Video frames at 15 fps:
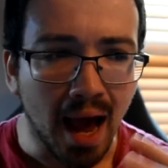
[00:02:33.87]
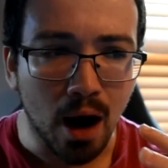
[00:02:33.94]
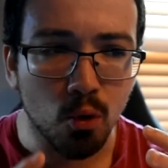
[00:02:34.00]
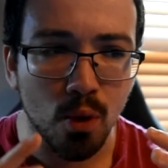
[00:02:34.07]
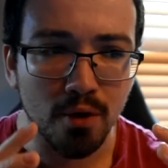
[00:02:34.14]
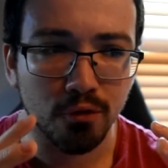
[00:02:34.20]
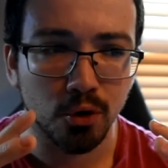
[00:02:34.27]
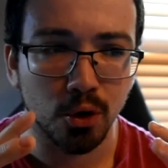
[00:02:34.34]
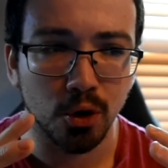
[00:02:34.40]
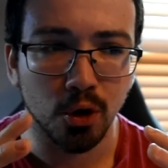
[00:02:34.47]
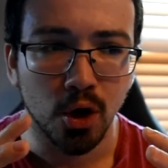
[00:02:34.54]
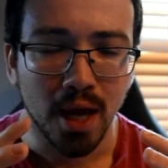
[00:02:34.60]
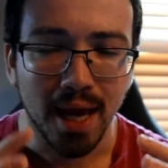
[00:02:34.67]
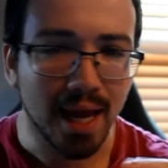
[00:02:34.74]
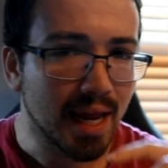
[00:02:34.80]

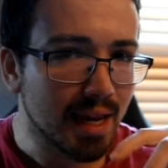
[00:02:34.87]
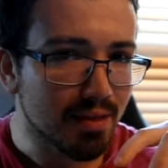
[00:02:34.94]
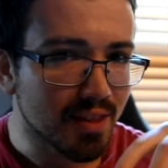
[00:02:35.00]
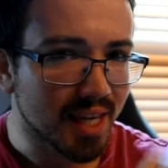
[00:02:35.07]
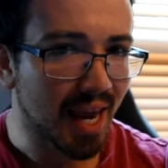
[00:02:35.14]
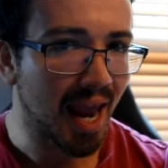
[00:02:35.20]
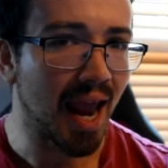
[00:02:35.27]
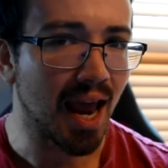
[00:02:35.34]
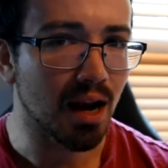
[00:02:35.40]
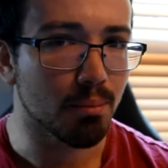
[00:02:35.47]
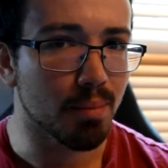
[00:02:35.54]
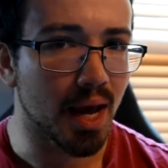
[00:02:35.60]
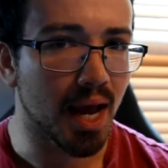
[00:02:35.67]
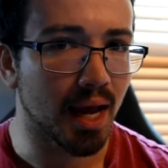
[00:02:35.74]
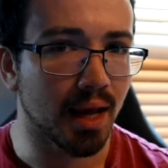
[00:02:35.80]
However, in the
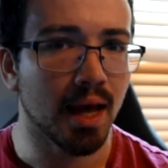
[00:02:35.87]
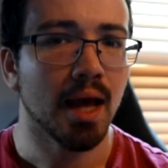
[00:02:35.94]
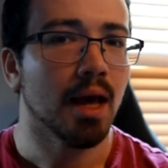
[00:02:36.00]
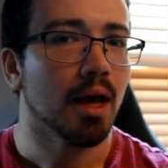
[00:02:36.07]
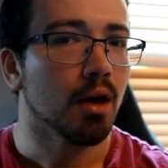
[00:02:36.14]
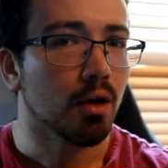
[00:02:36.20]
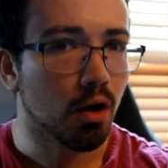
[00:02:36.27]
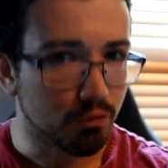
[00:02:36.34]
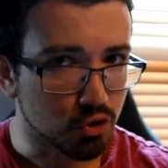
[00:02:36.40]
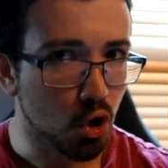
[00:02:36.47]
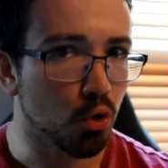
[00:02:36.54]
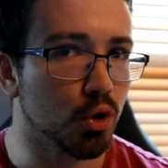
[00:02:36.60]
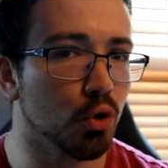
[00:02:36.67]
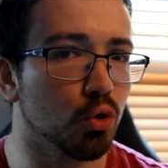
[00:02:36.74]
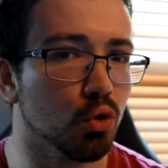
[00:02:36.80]
anime, of
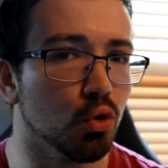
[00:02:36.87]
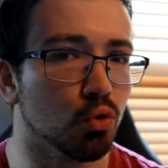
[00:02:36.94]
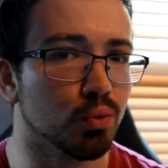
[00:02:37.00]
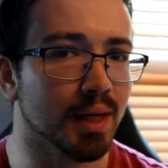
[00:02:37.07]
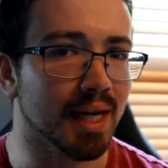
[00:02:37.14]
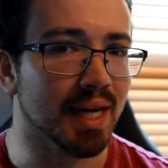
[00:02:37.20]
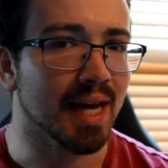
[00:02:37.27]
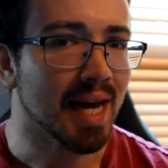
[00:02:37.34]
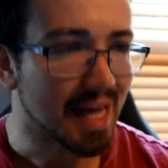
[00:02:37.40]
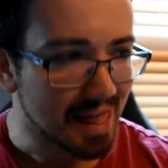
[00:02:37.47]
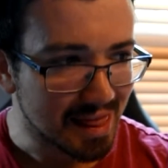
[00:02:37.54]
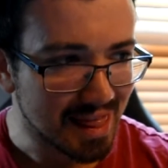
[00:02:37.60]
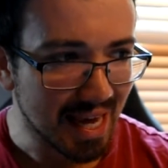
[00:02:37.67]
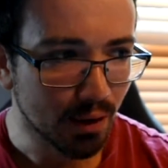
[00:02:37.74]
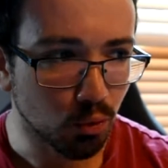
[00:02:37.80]
Tokyo Ghoul Re,
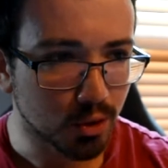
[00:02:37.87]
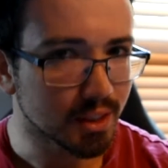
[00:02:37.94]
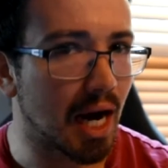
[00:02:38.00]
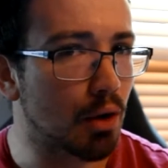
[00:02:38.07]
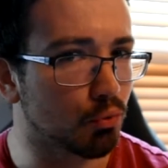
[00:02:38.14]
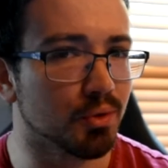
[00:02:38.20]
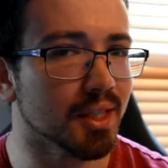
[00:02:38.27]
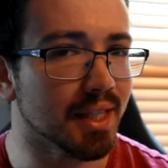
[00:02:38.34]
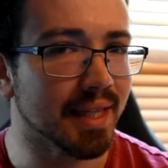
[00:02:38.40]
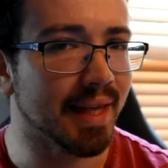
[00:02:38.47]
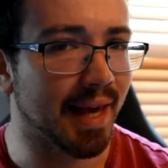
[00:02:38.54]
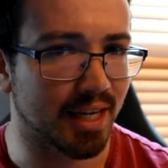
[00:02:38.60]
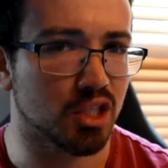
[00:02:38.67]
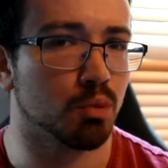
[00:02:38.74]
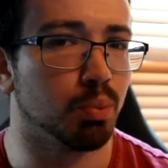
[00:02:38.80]
they were not
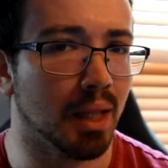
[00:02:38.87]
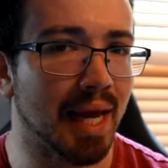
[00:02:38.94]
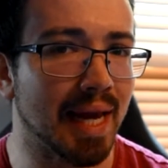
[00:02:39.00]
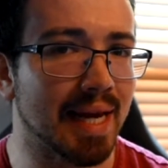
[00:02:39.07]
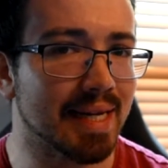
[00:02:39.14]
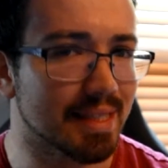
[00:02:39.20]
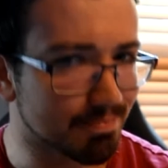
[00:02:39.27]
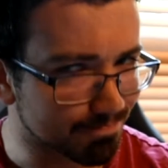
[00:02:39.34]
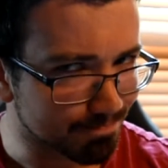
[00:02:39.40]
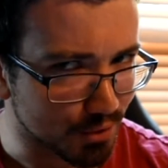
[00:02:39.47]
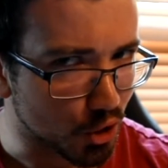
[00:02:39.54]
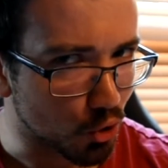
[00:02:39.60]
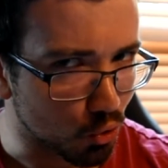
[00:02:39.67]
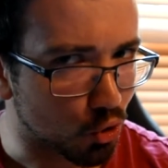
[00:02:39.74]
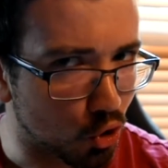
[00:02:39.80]
really explained,
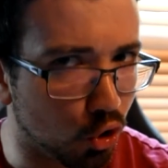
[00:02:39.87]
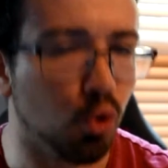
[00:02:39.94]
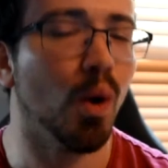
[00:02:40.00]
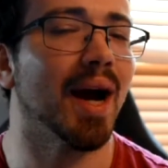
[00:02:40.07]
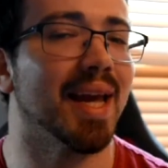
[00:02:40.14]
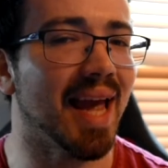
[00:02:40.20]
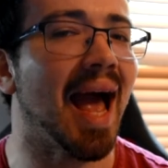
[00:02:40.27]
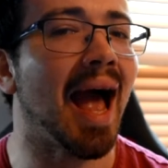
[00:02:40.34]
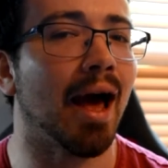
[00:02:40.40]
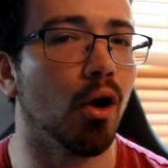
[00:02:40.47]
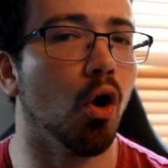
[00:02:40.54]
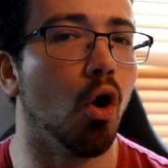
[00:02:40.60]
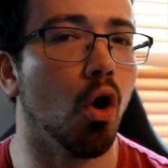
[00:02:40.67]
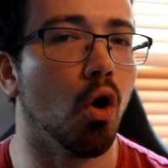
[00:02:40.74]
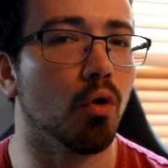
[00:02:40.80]
you know, quite at
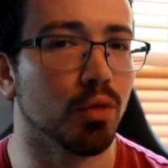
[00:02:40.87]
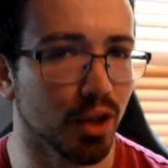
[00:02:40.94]
all.